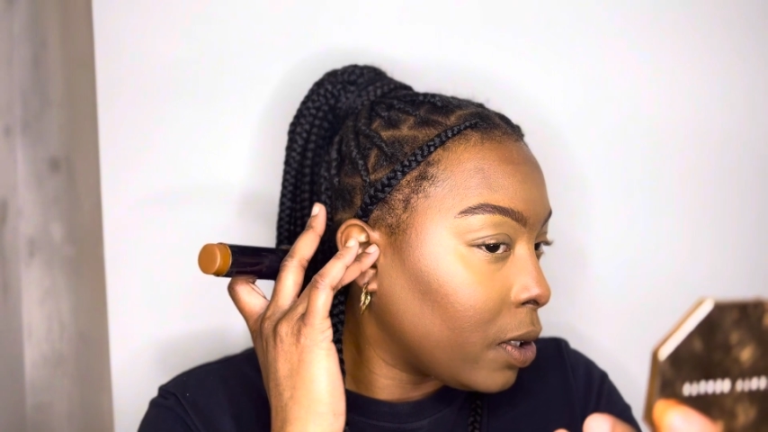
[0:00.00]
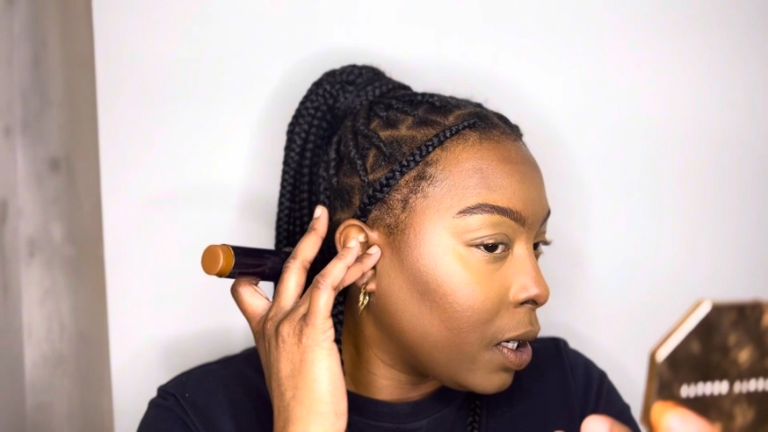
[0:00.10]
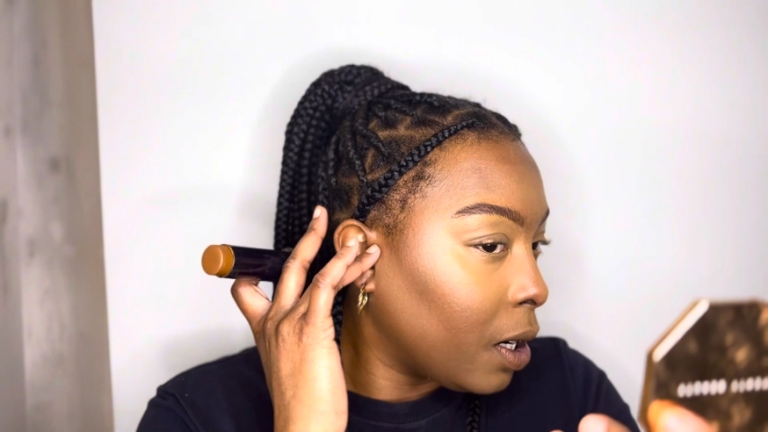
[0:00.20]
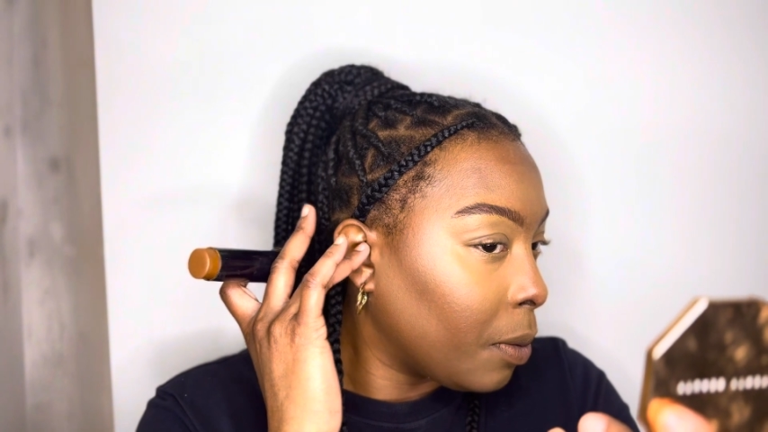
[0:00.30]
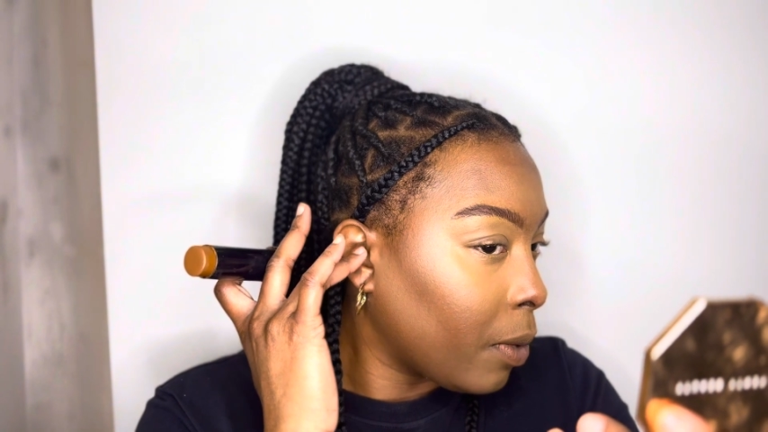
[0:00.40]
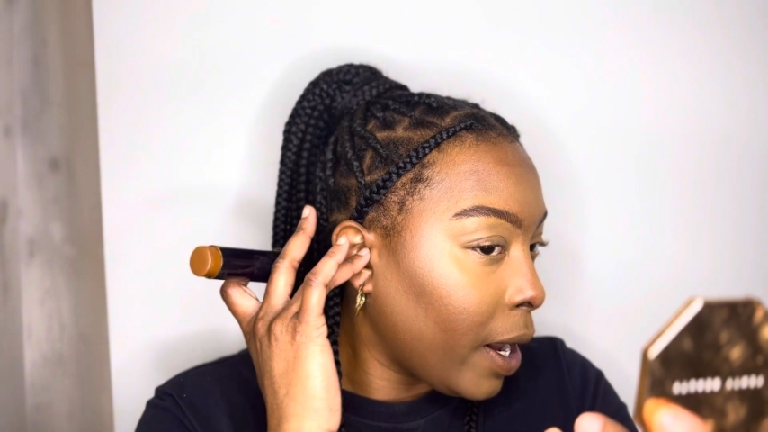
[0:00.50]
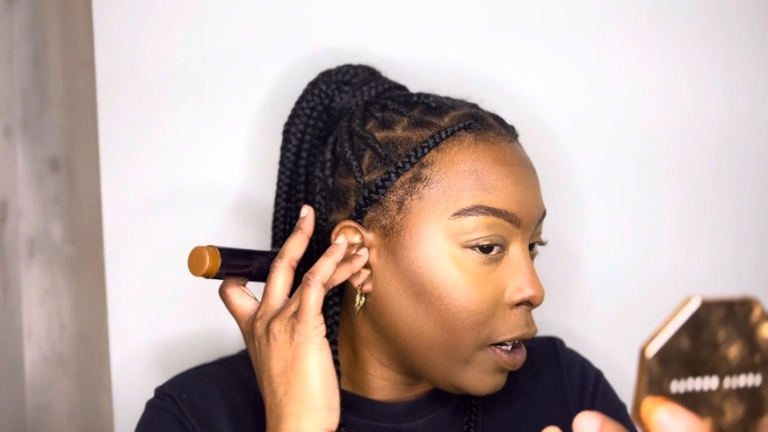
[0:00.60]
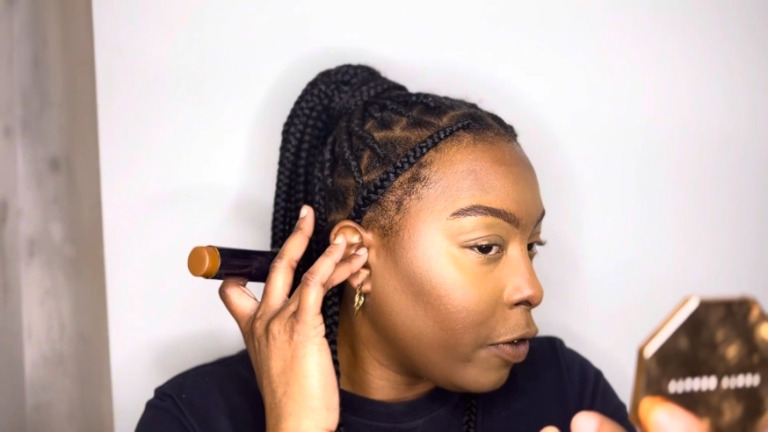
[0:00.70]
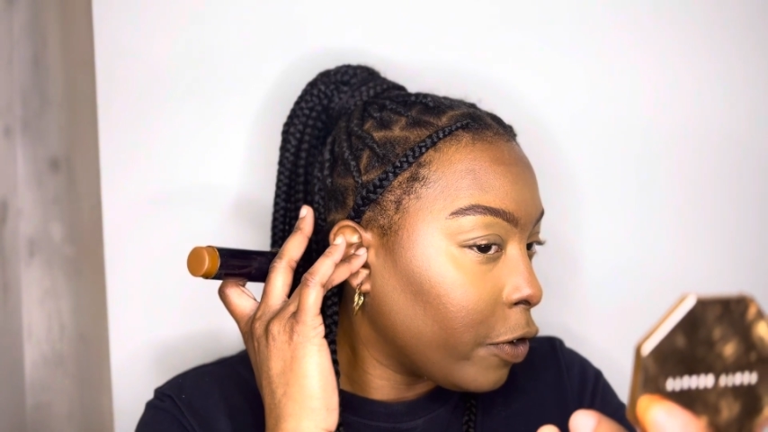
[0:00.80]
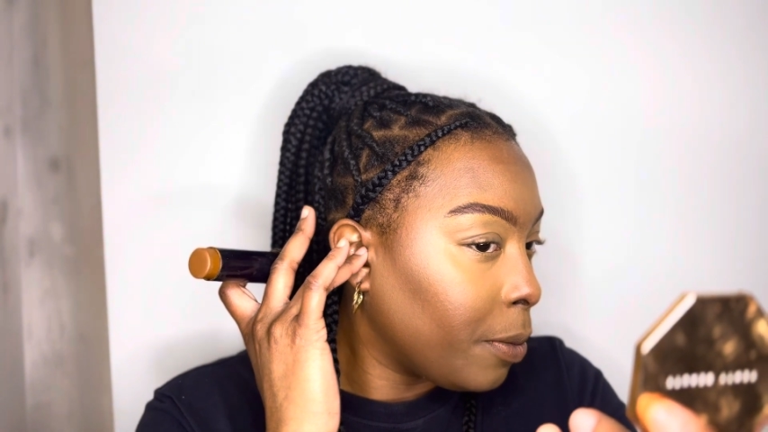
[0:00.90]
come right here
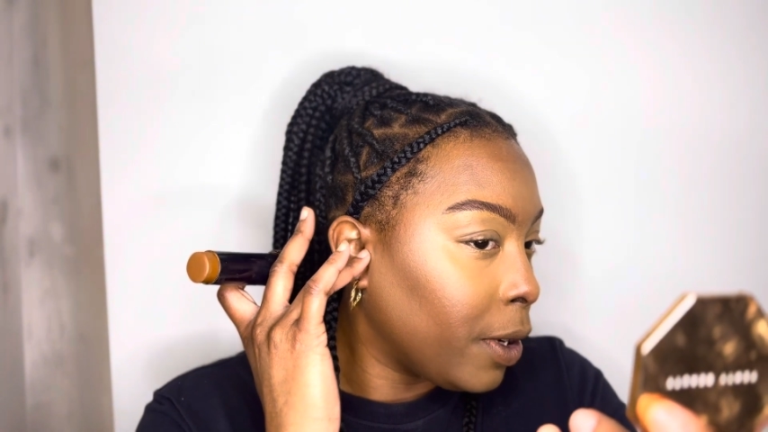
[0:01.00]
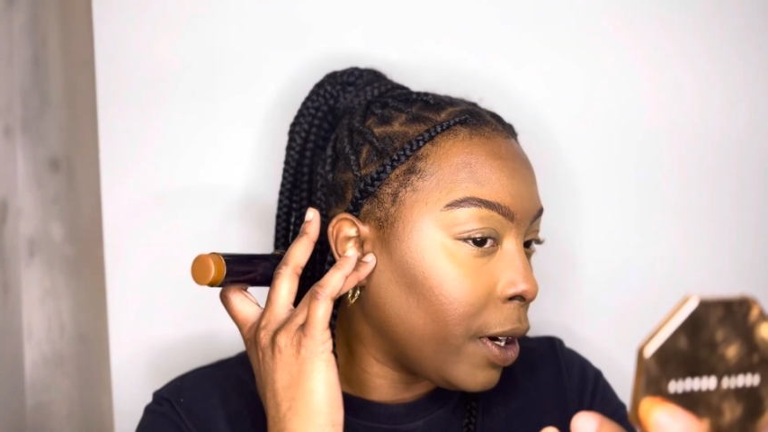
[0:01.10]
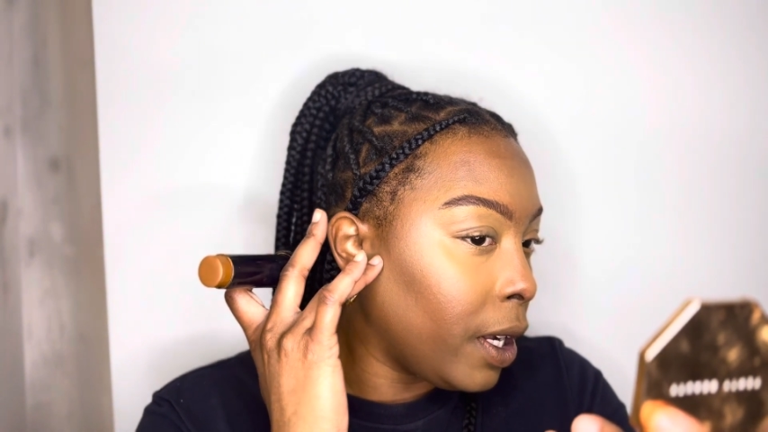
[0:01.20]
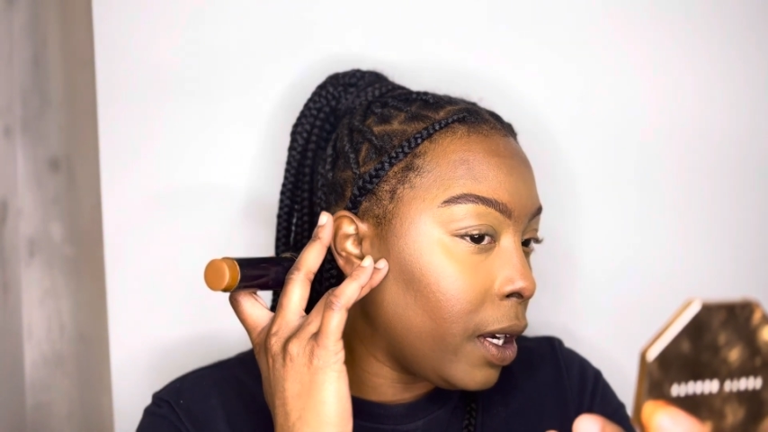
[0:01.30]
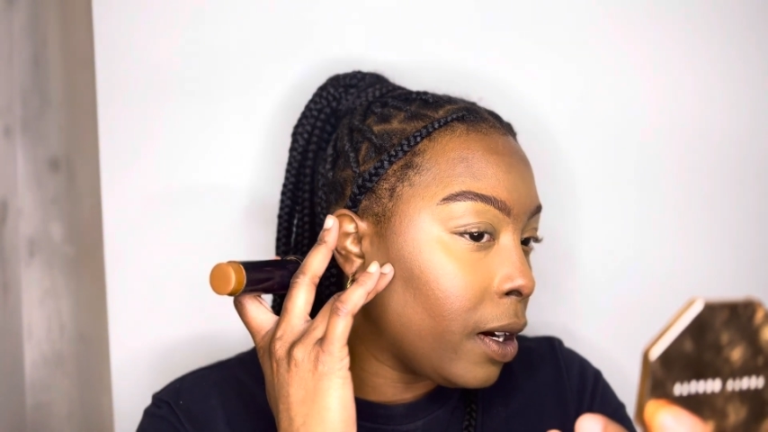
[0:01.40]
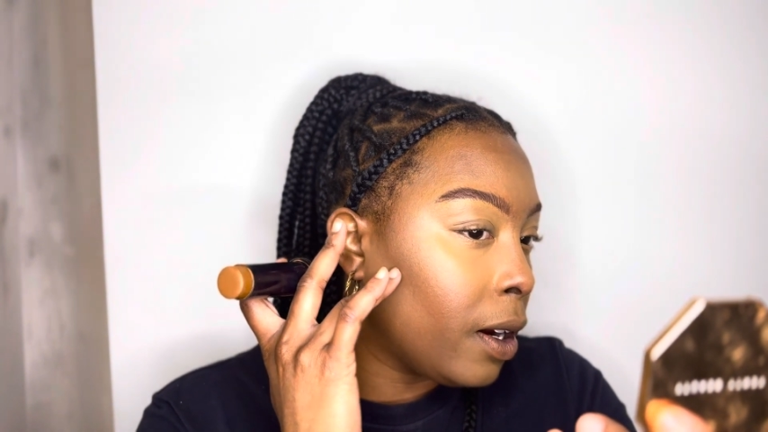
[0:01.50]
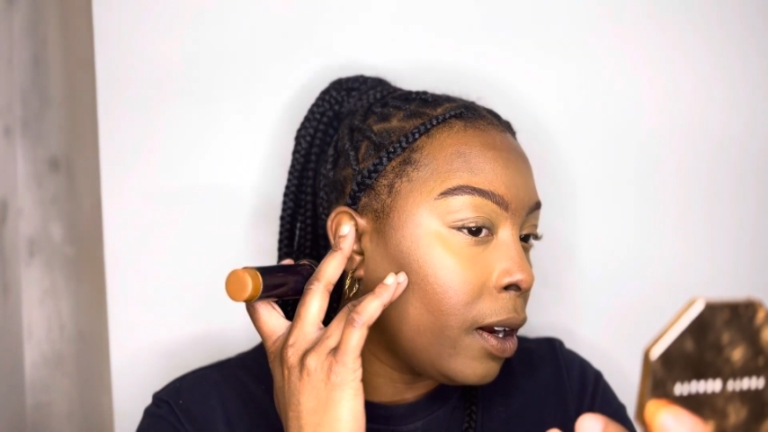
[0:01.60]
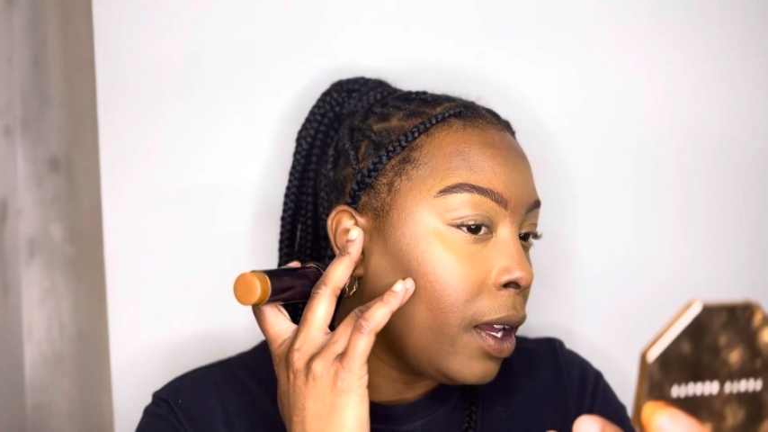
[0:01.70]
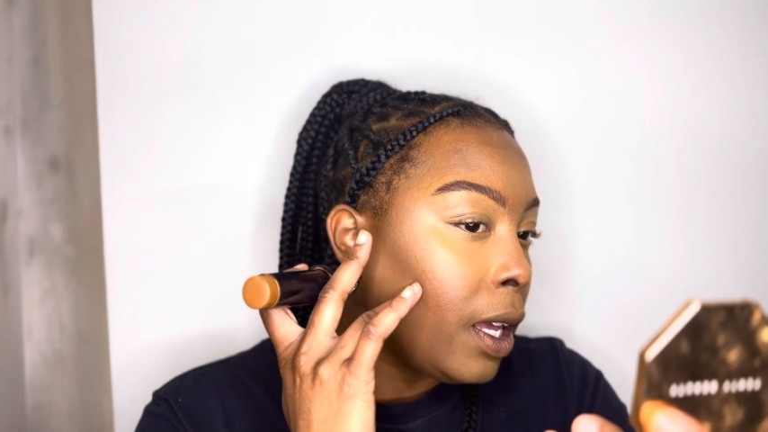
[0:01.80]
from your ear